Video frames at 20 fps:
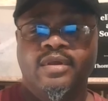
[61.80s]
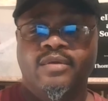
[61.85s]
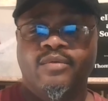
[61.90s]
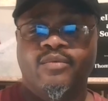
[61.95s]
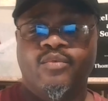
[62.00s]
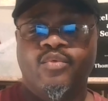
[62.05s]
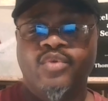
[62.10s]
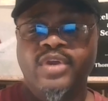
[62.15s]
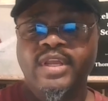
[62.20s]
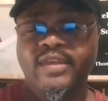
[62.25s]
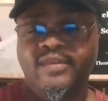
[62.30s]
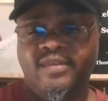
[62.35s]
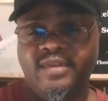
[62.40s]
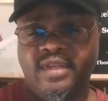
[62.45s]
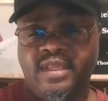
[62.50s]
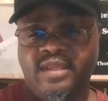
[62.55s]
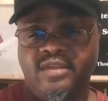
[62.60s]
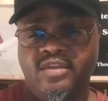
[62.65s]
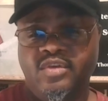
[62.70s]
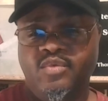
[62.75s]

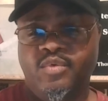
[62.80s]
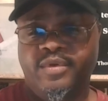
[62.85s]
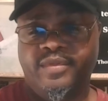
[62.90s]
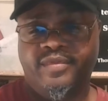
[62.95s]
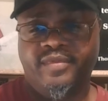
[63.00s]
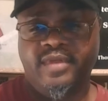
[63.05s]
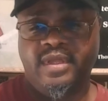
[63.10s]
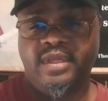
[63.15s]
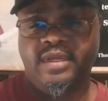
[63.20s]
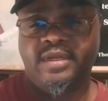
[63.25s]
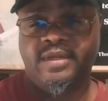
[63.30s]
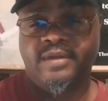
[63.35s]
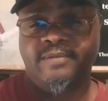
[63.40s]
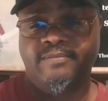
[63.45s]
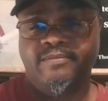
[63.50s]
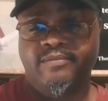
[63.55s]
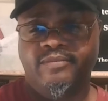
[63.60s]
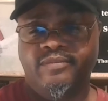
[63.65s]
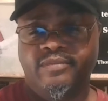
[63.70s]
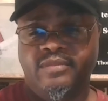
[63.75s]
reasoning, you would think.
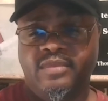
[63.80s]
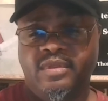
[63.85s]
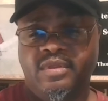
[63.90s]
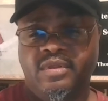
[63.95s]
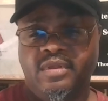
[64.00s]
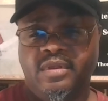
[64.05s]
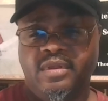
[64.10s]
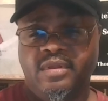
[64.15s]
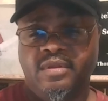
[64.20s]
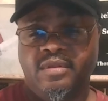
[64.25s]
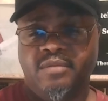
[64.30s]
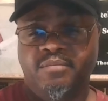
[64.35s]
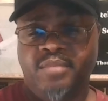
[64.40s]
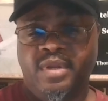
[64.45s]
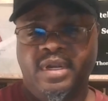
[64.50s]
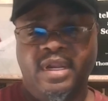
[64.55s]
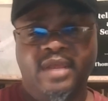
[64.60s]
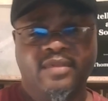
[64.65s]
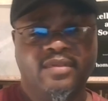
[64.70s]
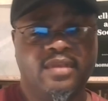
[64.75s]

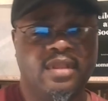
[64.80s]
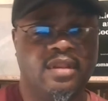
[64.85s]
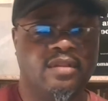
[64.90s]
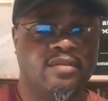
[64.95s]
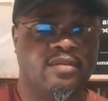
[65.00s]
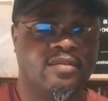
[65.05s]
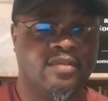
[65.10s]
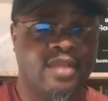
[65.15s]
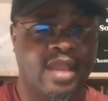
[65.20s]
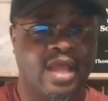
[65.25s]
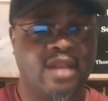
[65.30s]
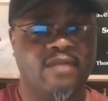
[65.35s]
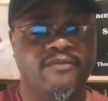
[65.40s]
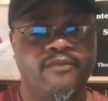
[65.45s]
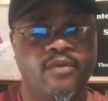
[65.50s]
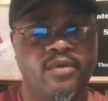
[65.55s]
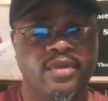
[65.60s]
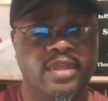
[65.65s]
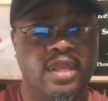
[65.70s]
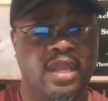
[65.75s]
But let's get into this.
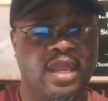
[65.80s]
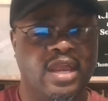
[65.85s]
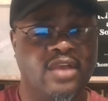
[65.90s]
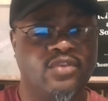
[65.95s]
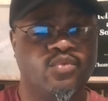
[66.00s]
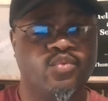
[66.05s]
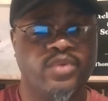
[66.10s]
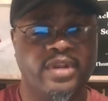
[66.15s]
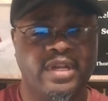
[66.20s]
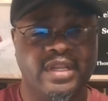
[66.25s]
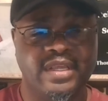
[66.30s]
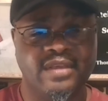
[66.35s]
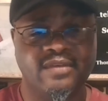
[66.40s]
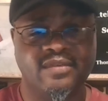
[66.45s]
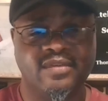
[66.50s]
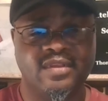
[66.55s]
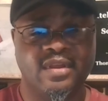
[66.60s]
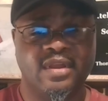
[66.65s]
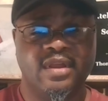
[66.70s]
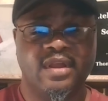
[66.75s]
California has
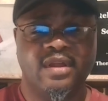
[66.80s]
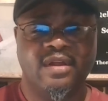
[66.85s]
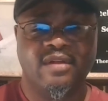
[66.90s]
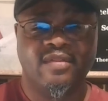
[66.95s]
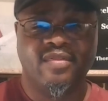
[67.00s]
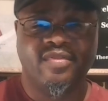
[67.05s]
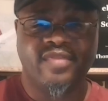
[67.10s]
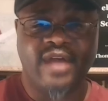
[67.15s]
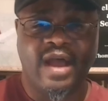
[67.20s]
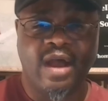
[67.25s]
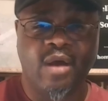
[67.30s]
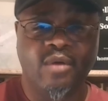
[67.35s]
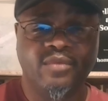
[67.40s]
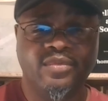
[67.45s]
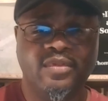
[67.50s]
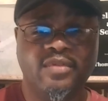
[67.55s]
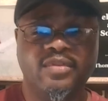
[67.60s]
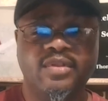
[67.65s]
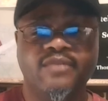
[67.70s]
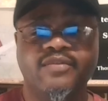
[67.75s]
released
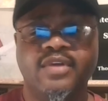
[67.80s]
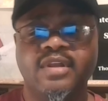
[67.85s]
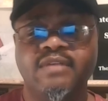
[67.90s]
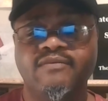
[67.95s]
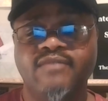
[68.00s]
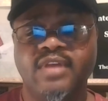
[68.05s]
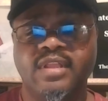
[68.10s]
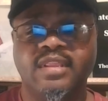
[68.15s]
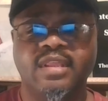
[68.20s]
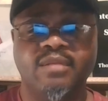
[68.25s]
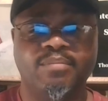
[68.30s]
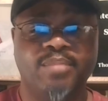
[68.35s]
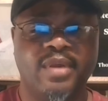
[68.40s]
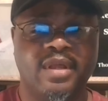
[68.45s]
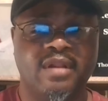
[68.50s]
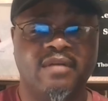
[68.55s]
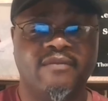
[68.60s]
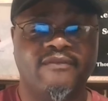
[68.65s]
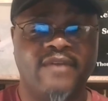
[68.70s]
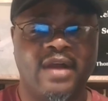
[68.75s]
thousands of convicted
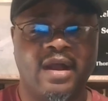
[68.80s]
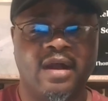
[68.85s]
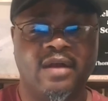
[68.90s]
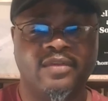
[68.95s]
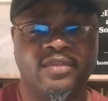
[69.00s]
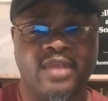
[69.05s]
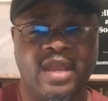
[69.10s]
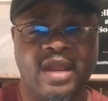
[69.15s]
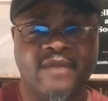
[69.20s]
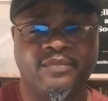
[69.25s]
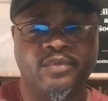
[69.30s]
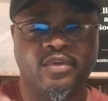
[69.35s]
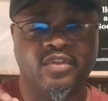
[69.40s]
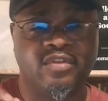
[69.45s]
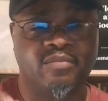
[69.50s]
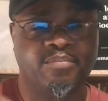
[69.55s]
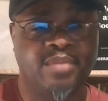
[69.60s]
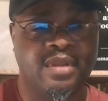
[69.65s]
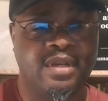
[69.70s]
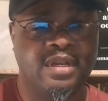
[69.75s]
pedophiles after
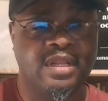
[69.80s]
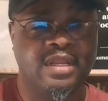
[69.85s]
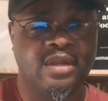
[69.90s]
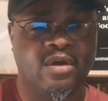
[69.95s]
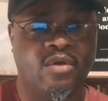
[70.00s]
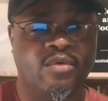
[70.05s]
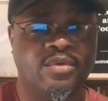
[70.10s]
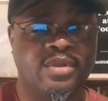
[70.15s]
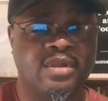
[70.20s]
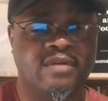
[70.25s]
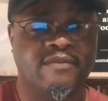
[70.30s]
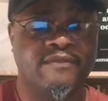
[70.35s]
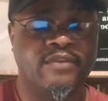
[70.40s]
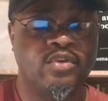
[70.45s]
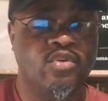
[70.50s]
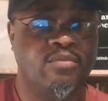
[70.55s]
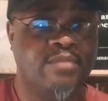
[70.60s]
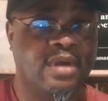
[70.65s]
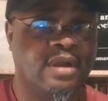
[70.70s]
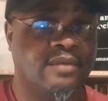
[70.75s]
spending only a
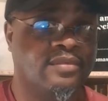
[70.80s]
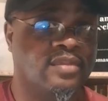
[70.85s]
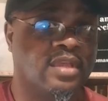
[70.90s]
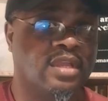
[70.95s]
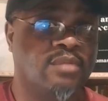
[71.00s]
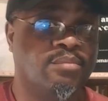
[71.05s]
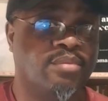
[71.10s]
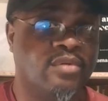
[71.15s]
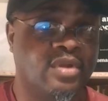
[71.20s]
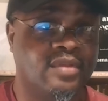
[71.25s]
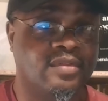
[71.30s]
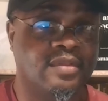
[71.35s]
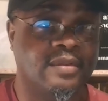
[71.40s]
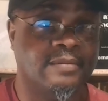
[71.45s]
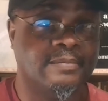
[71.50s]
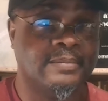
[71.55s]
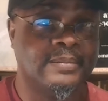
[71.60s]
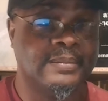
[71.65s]
few months in prison.